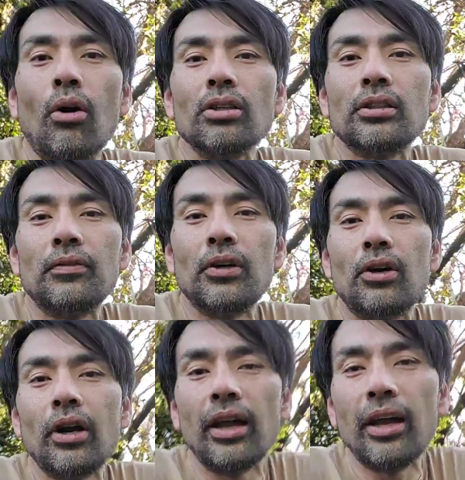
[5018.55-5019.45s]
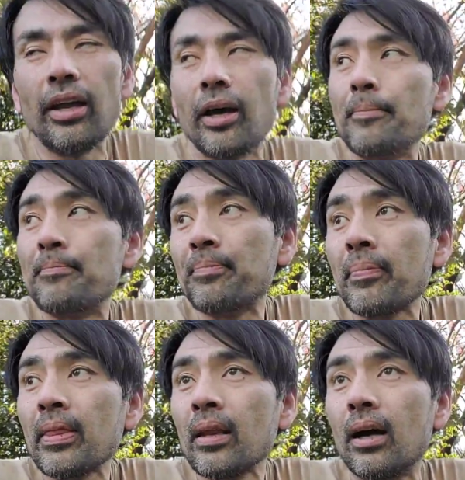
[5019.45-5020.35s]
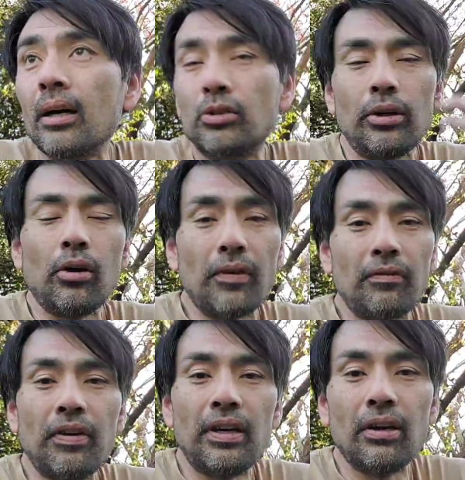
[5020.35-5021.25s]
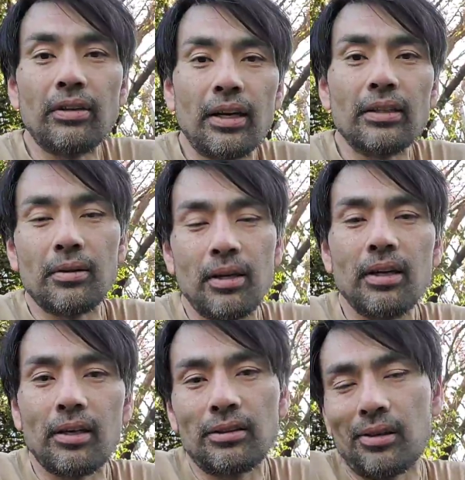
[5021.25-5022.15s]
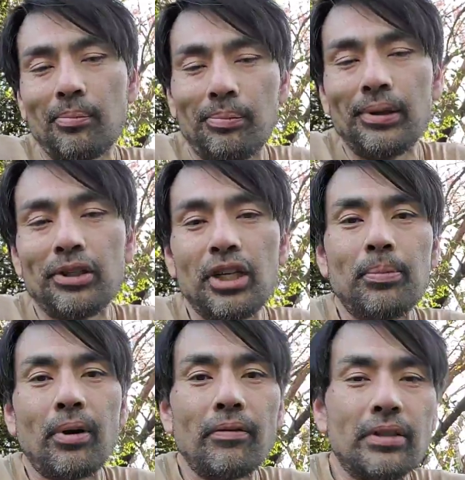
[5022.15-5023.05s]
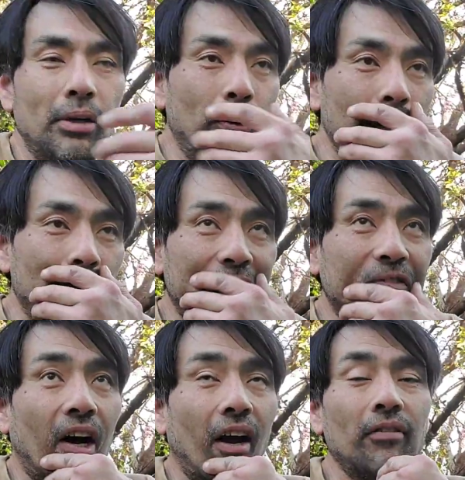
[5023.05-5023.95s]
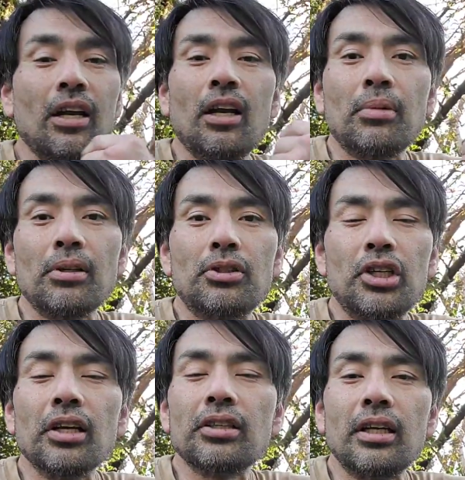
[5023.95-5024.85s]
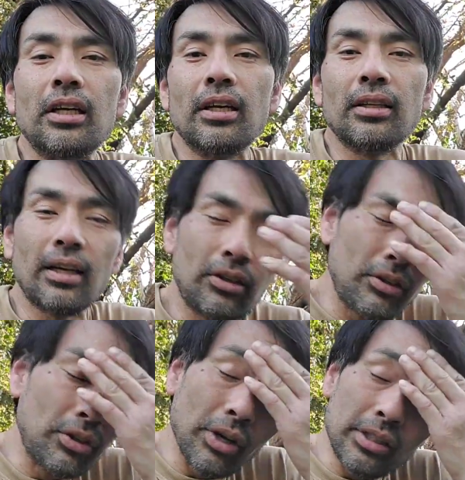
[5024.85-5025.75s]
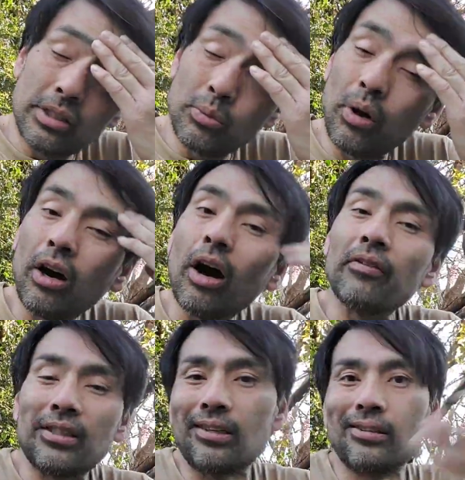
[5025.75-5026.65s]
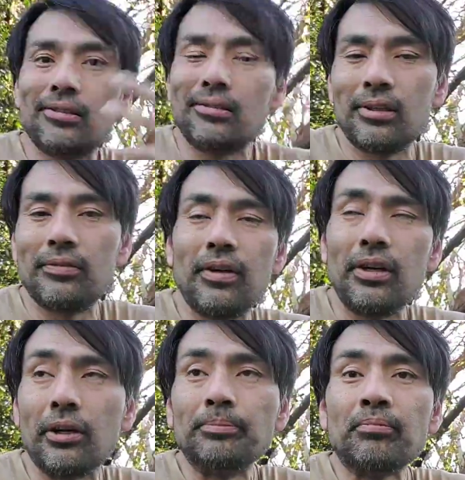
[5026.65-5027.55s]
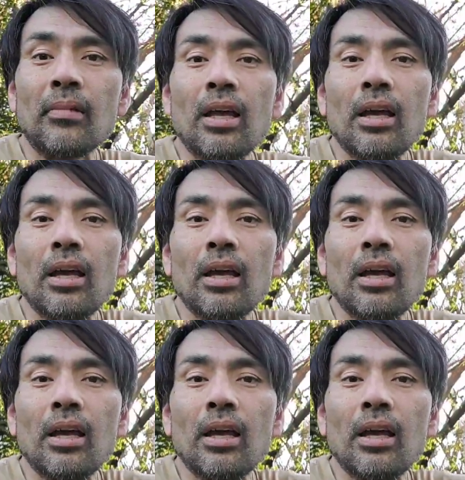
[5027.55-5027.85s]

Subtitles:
Or else if you're doing it over video, then it's a bit cheaper, obviously, $165 plus GST, and then I do US as well, obviously, because it's video.